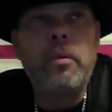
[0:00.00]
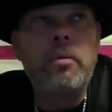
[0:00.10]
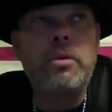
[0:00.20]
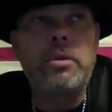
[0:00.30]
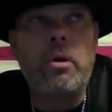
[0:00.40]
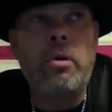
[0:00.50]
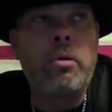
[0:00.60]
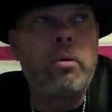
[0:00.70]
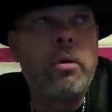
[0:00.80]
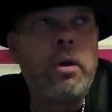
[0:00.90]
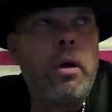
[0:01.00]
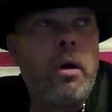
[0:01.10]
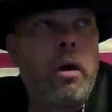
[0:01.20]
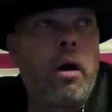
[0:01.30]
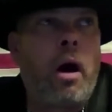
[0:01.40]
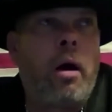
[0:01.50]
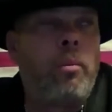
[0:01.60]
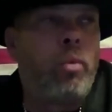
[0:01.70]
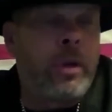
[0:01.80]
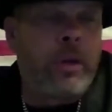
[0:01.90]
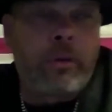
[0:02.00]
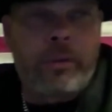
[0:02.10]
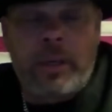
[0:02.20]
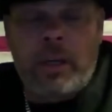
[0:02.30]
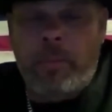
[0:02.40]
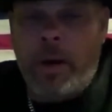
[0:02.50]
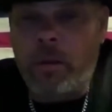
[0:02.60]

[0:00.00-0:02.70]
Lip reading: So when you're thinking about a